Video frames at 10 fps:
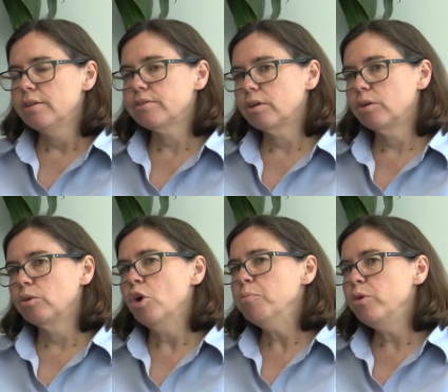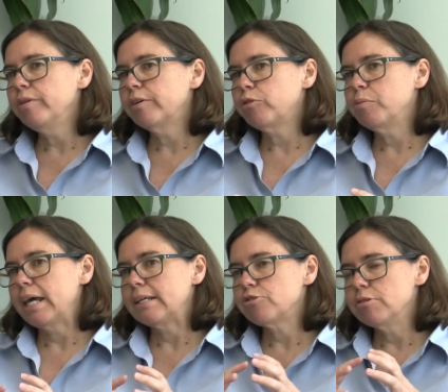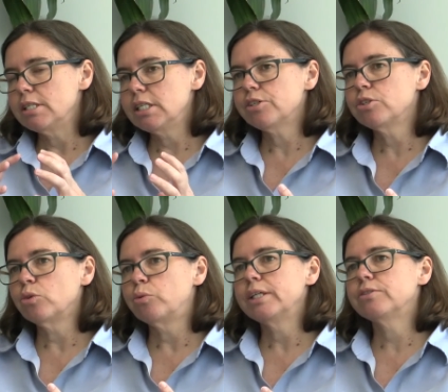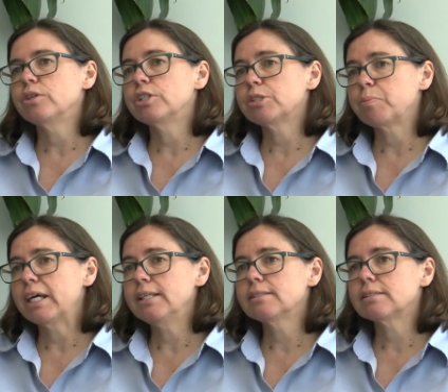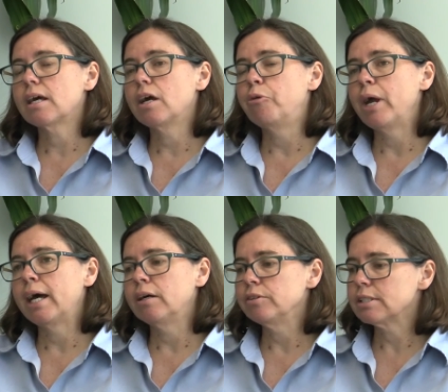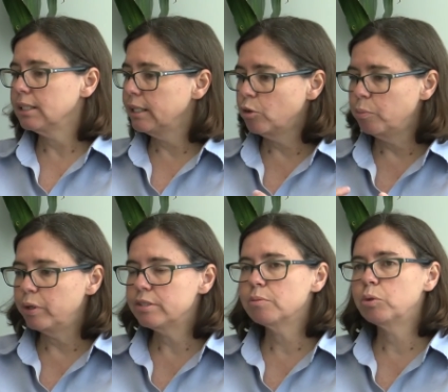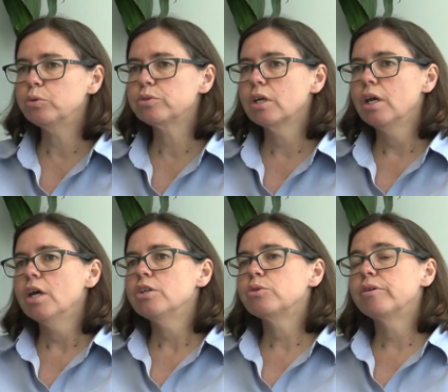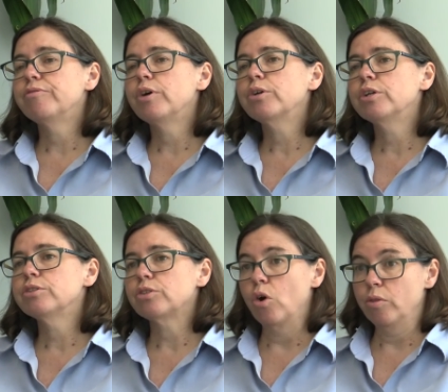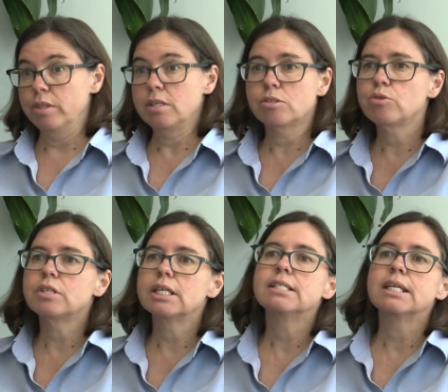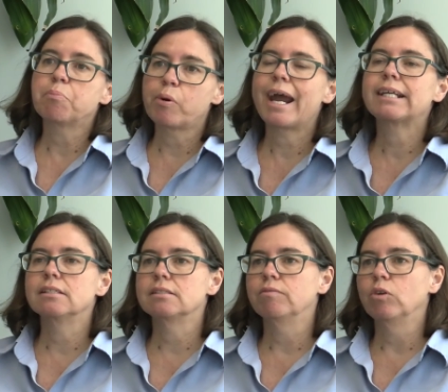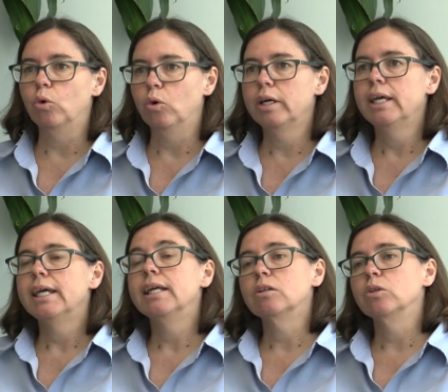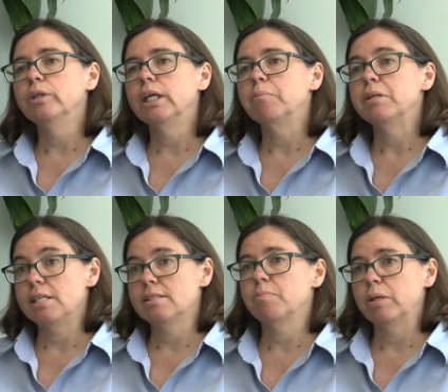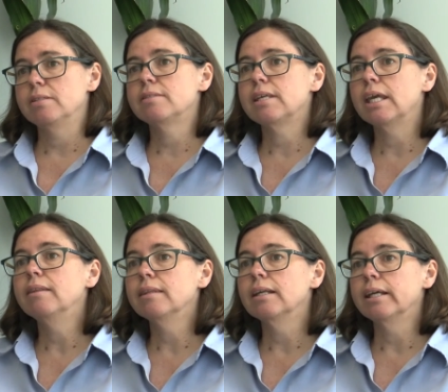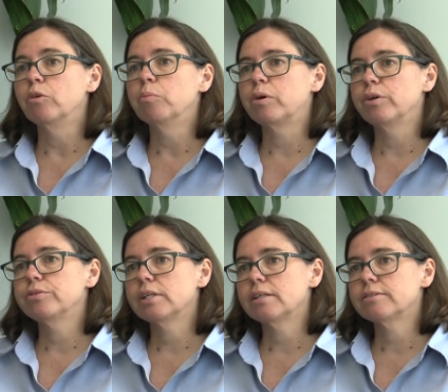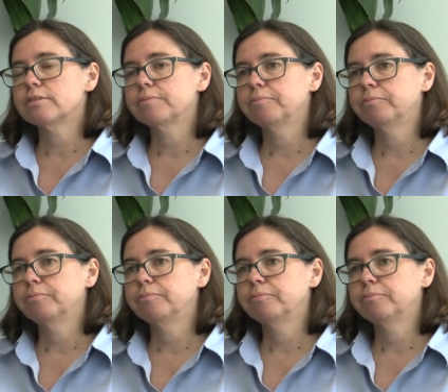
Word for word: So moving from that traditional research space around legal principles to a focus on the strategic practice of law, including participants in the legal process.